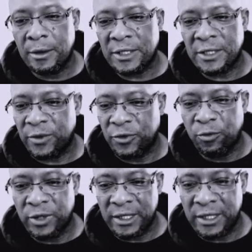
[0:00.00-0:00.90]
As we've
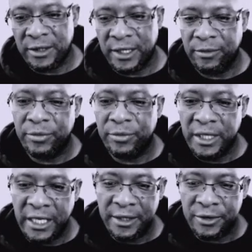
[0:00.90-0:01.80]
done within the
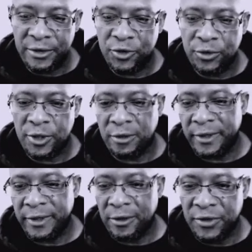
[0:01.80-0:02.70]
beginner
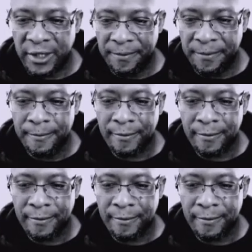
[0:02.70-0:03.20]
tutorial, the